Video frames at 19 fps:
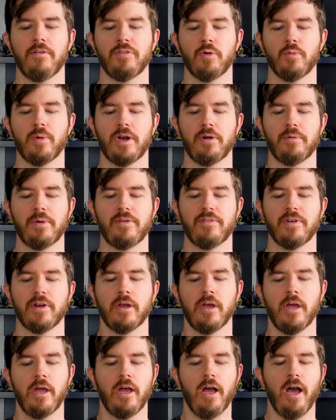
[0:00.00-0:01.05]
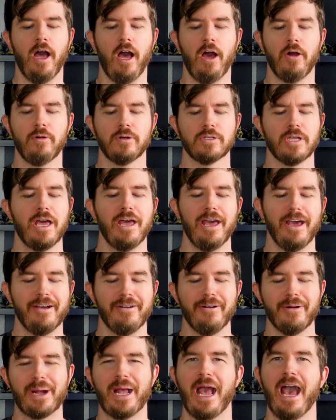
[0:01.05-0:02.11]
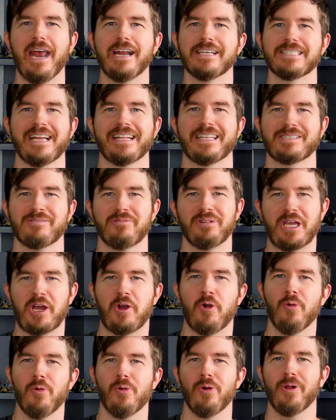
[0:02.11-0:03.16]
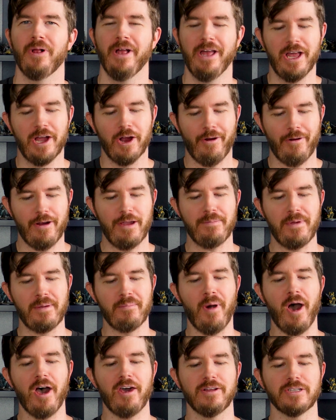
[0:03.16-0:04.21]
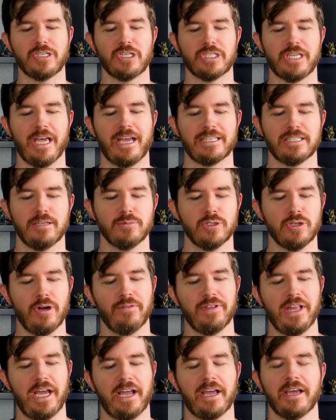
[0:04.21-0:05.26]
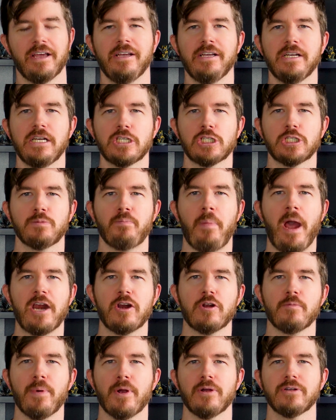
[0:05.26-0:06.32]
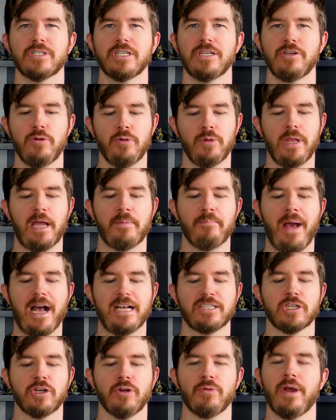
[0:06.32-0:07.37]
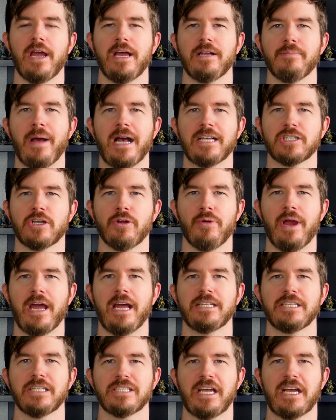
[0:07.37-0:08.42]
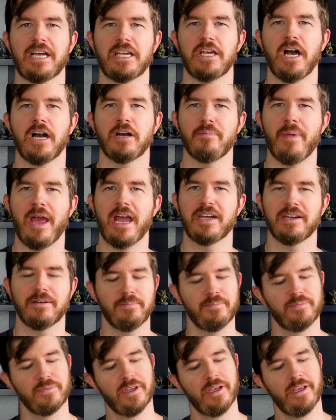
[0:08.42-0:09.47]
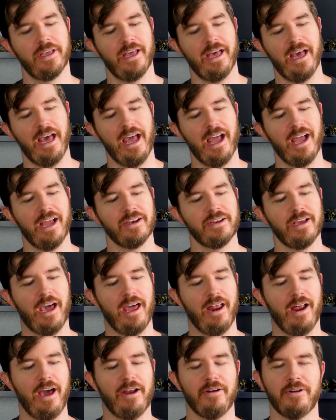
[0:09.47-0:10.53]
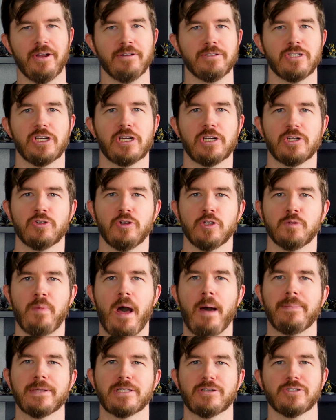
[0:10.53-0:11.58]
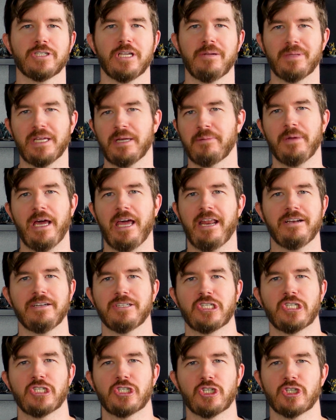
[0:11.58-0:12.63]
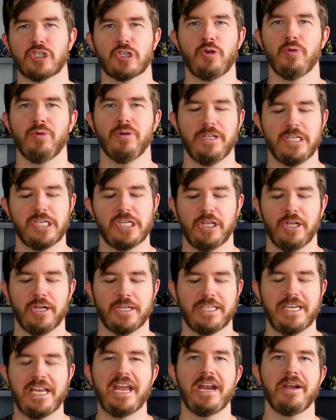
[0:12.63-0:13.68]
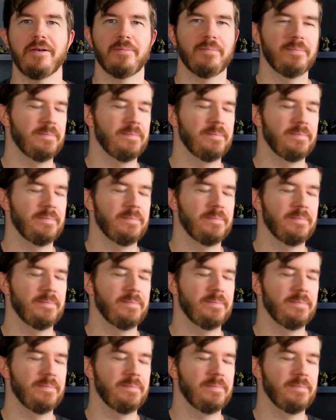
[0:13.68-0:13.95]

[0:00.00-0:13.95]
of the Widow Weaver. Again, it's like this really cool, creepy model. She's like some sort of like spider person who like masquerades as like a young maiden. And I don't know, she controls puppets or something, but she's just cool and she looks neat.